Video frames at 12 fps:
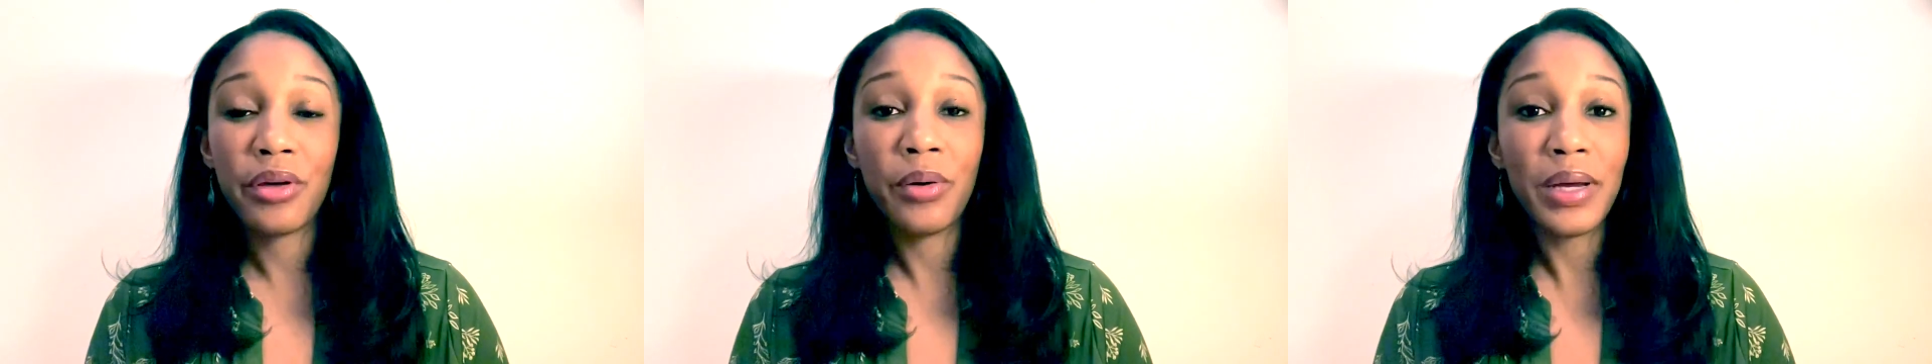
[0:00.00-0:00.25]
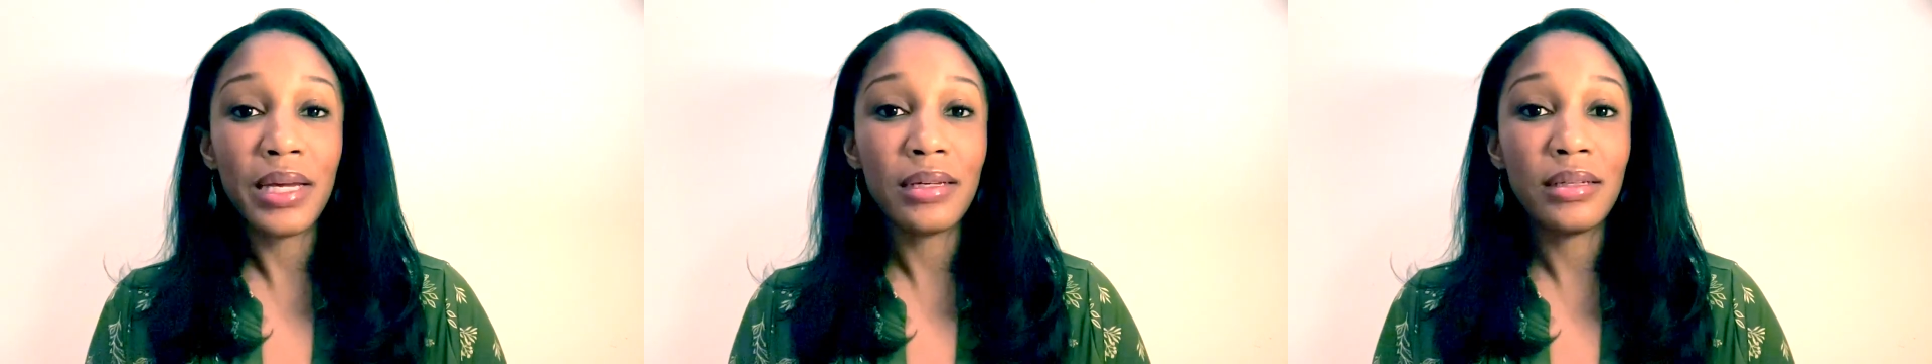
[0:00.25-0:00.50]

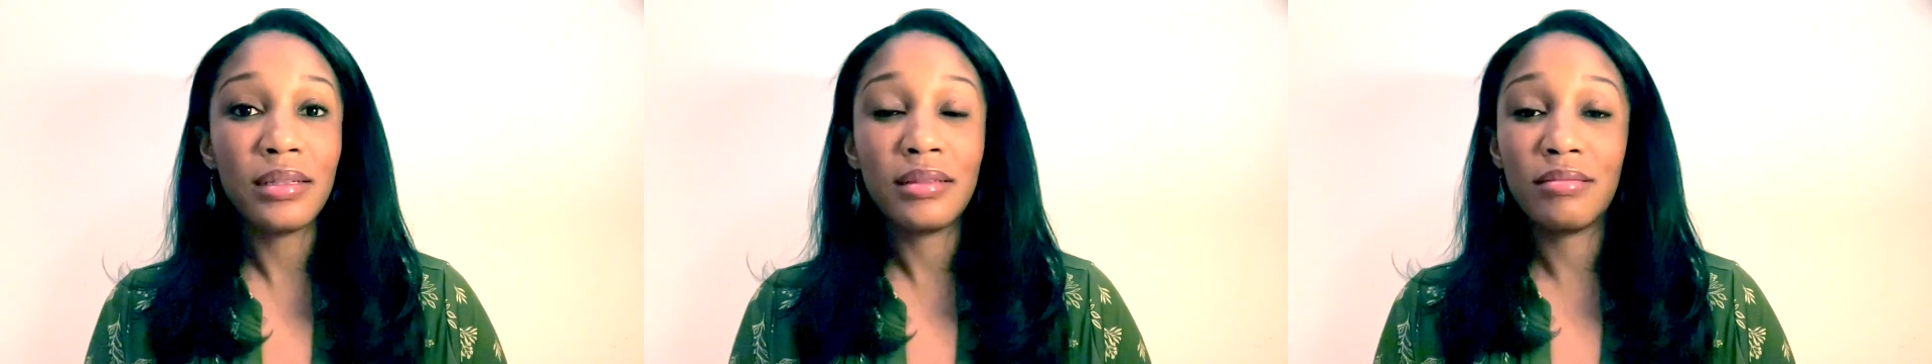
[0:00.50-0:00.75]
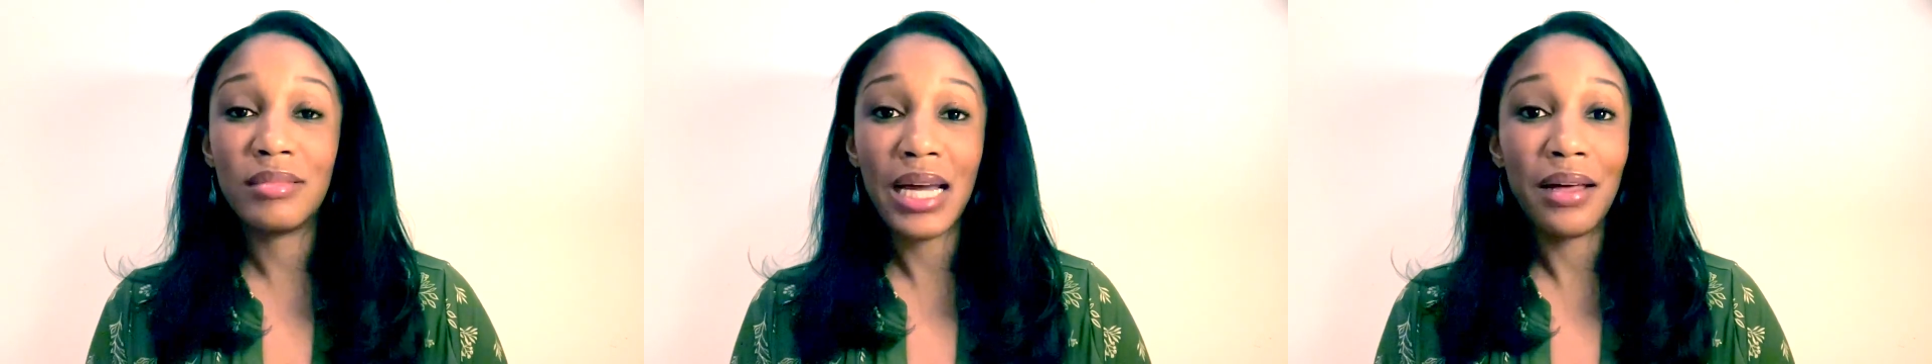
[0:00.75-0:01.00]
going
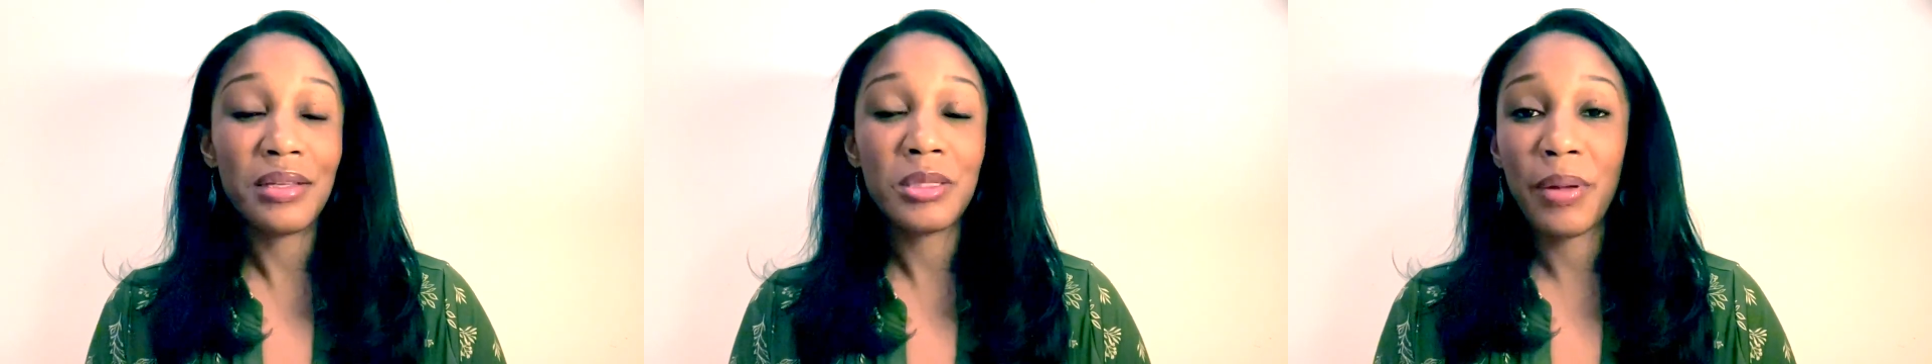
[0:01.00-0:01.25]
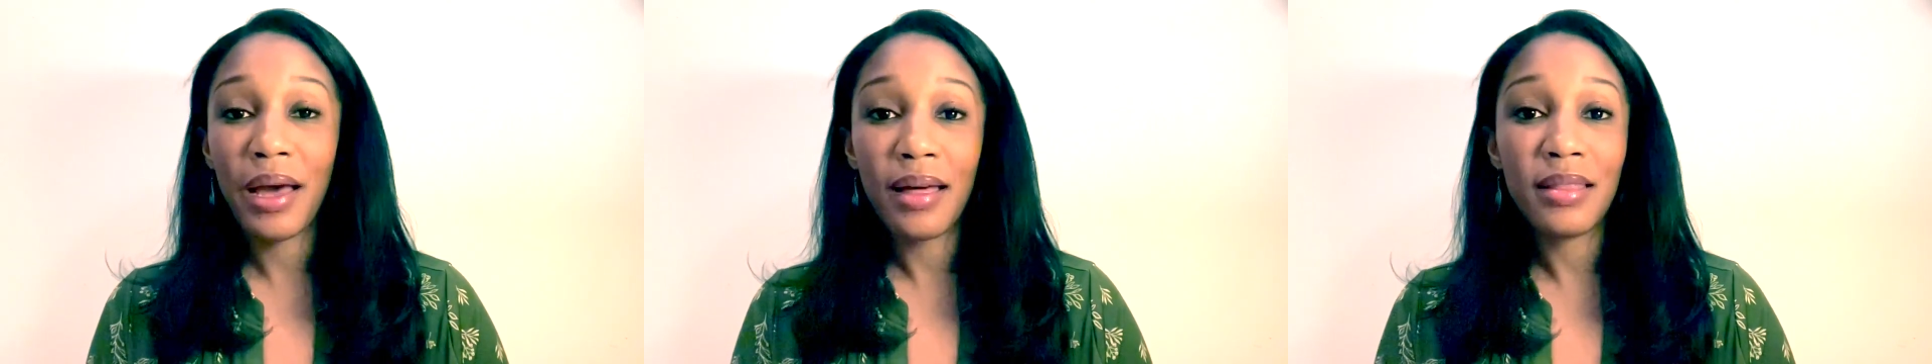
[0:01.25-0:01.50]
down this
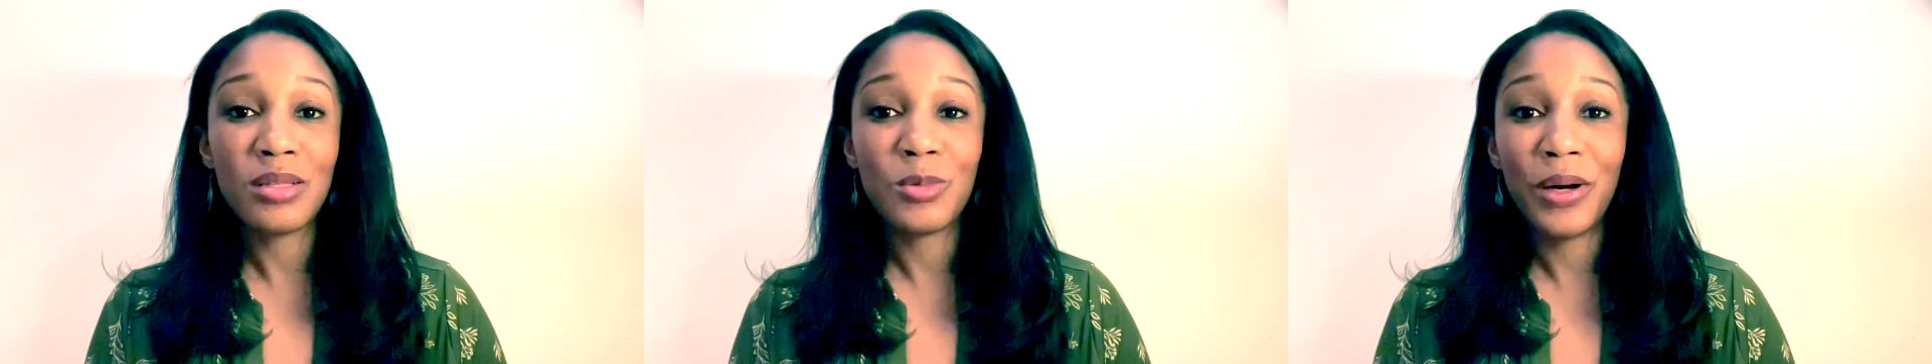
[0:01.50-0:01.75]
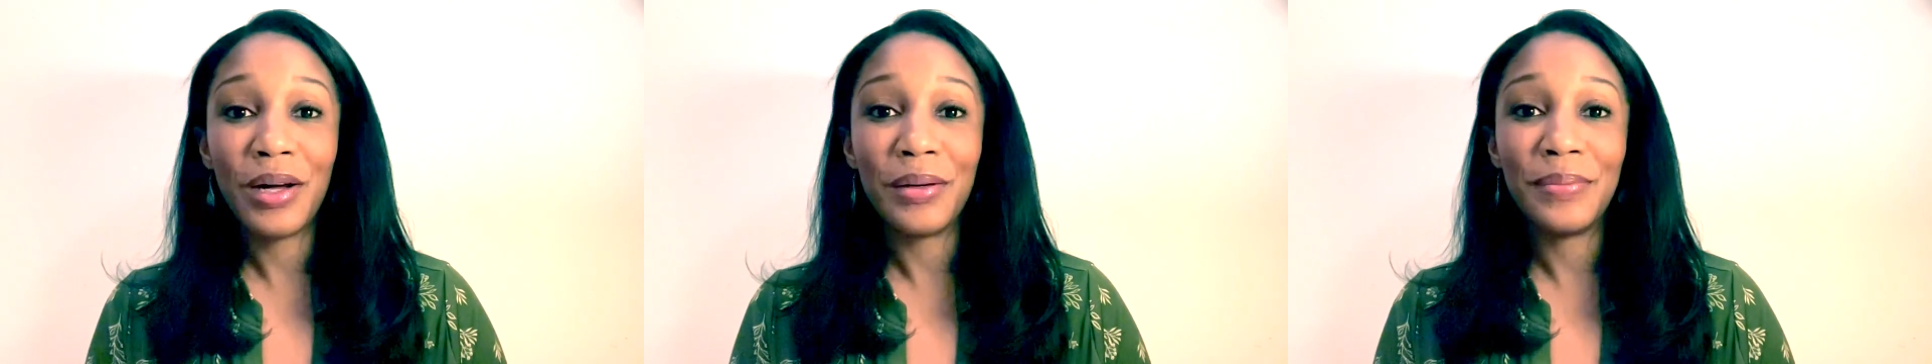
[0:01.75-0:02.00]
path as
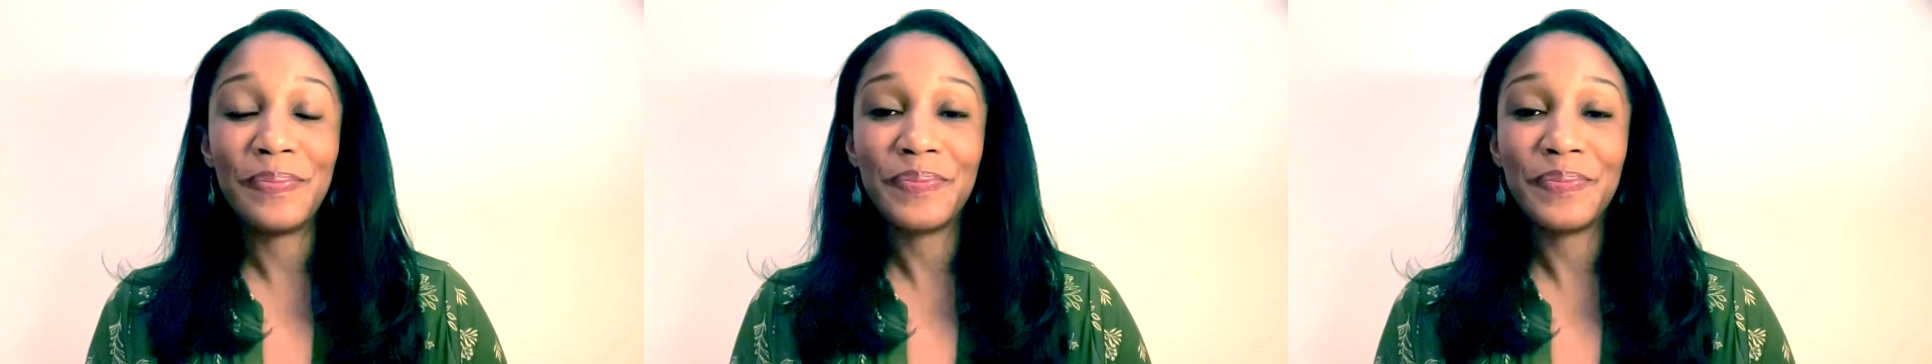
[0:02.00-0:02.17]
well.